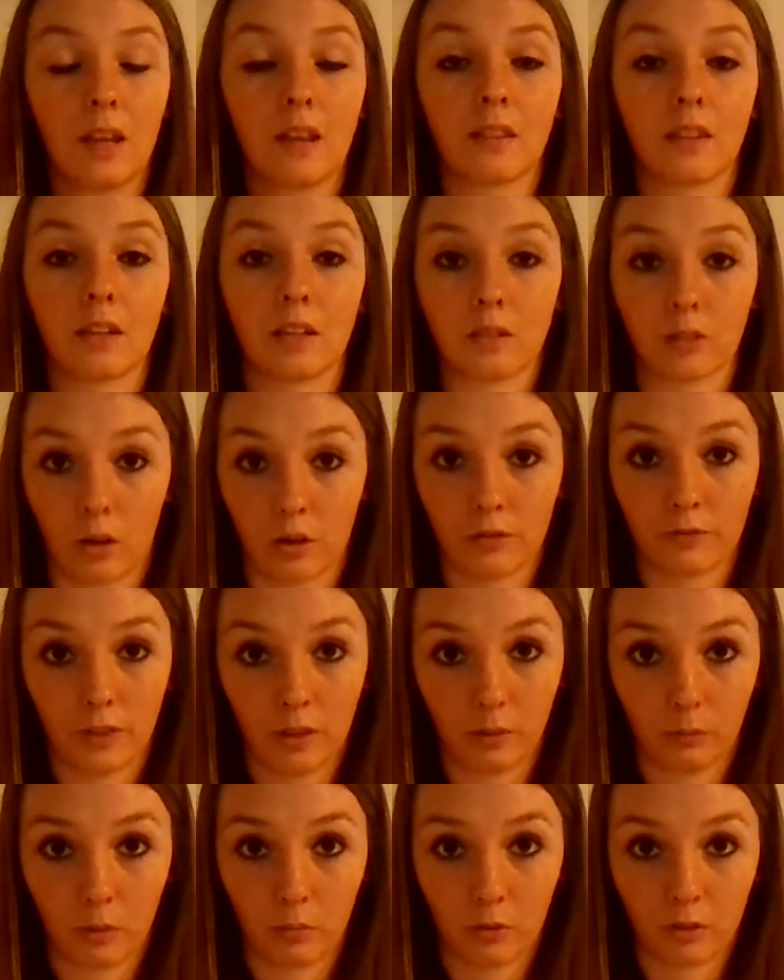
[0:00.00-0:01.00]
These are
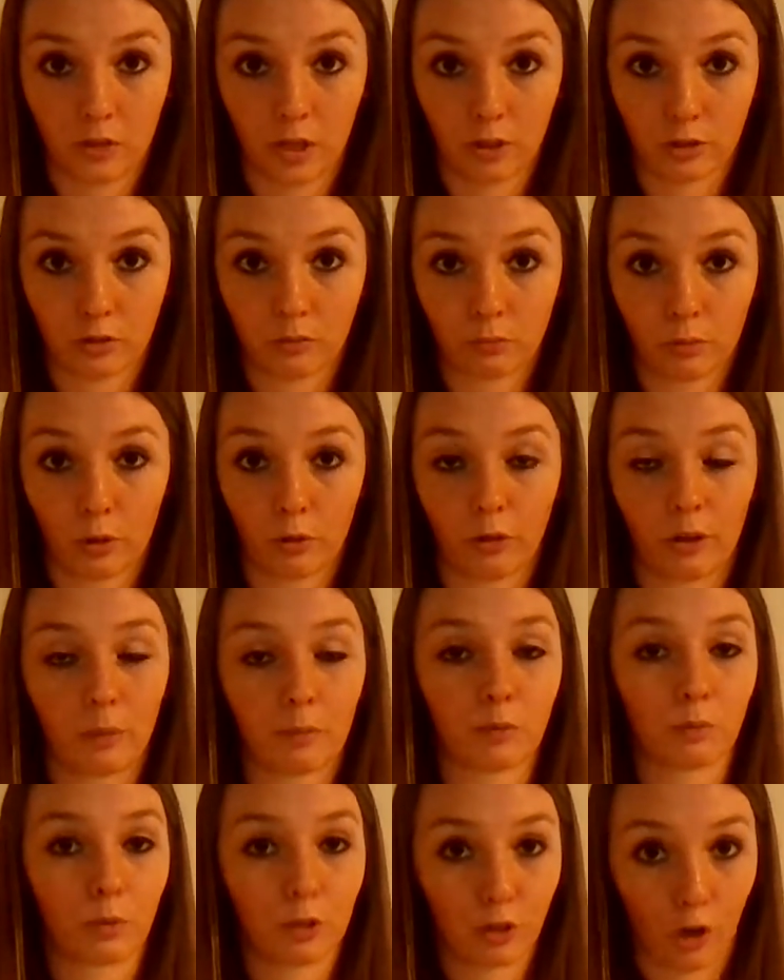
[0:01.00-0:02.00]
family protection
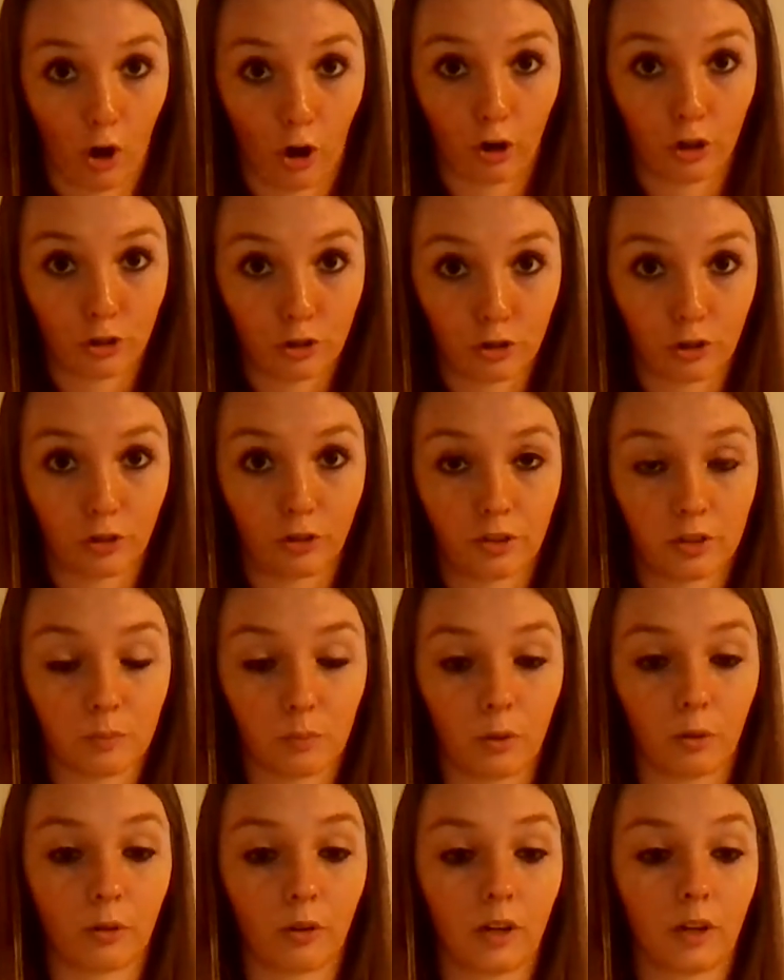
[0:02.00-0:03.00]
programs, which are insurance
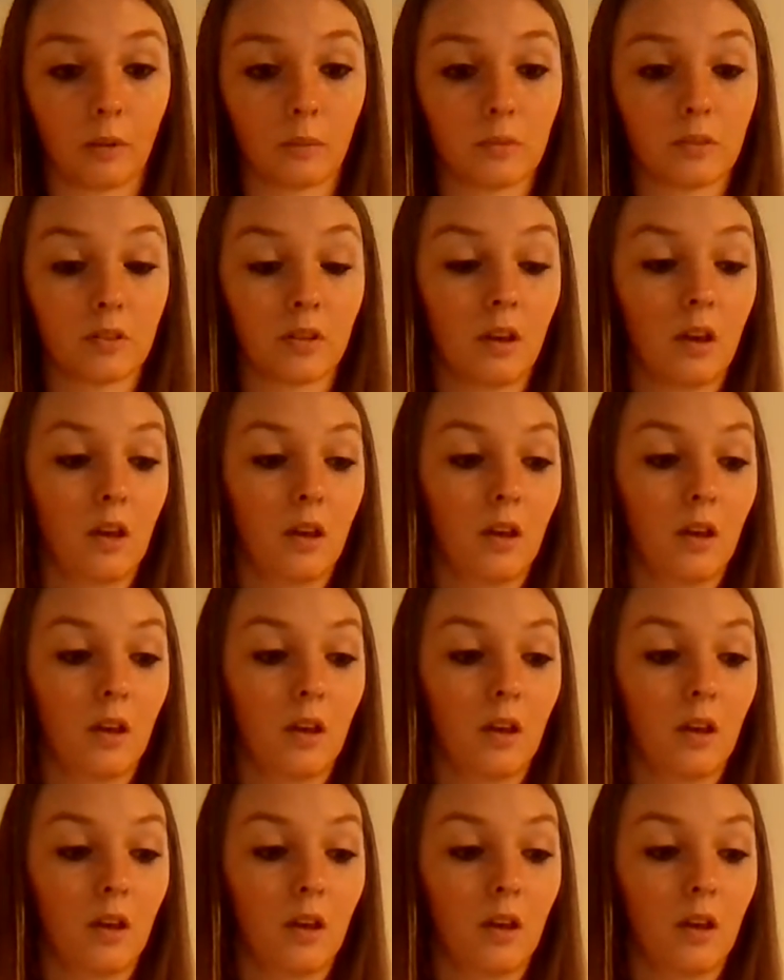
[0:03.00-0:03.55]
programs.